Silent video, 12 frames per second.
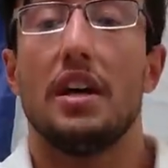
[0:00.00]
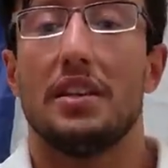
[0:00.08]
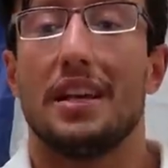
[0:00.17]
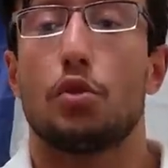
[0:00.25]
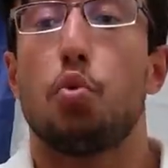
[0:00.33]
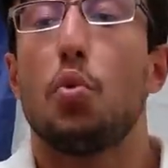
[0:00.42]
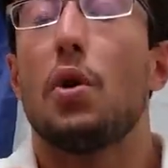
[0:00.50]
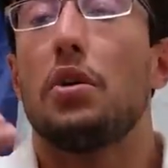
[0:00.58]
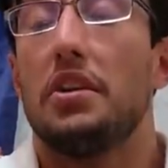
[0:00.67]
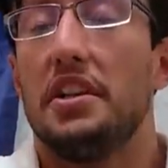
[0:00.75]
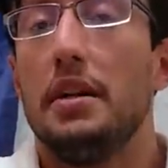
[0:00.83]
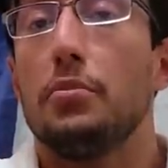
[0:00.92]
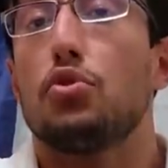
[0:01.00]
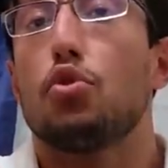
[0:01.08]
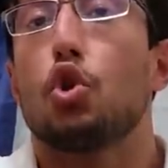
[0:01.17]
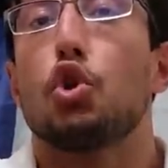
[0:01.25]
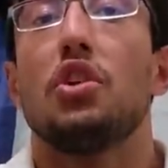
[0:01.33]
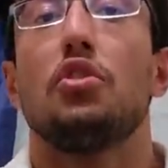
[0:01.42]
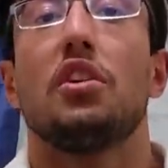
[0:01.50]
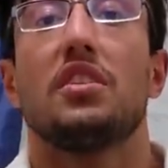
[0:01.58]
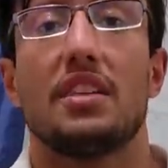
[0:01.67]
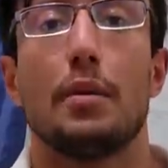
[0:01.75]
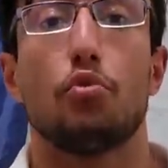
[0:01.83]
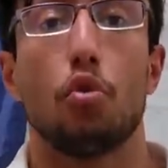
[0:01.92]
that were deemed socially
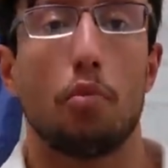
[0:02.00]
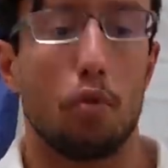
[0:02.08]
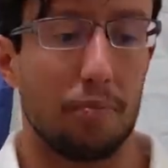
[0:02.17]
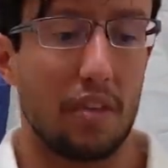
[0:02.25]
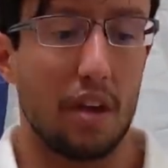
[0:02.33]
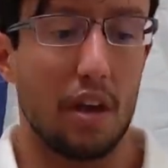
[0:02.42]
unacceptable.